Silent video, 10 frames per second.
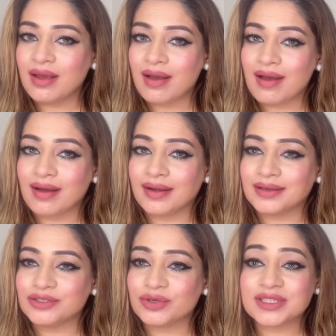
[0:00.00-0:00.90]

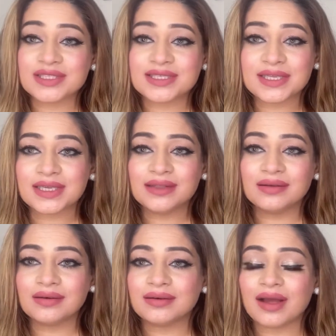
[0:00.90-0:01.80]
And you can see
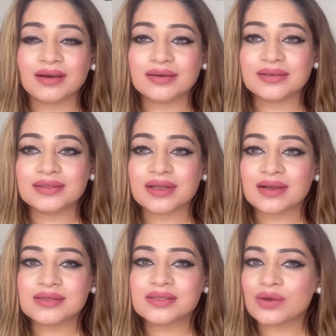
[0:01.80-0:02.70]
the colors
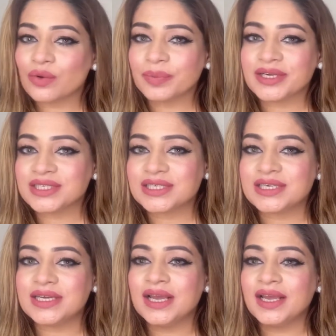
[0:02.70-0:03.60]
are so
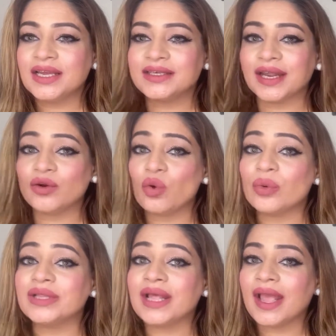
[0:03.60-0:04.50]
pretty. It can go
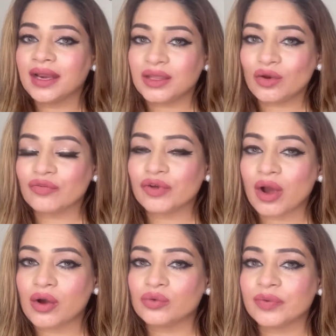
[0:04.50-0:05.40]
with any of your
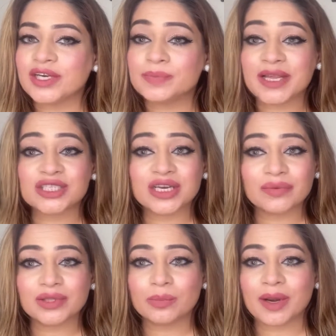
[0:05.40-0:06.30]
outfits, especially
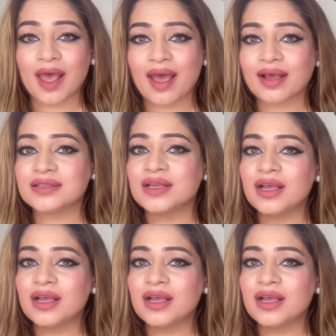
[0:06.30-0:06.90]
with the blacks.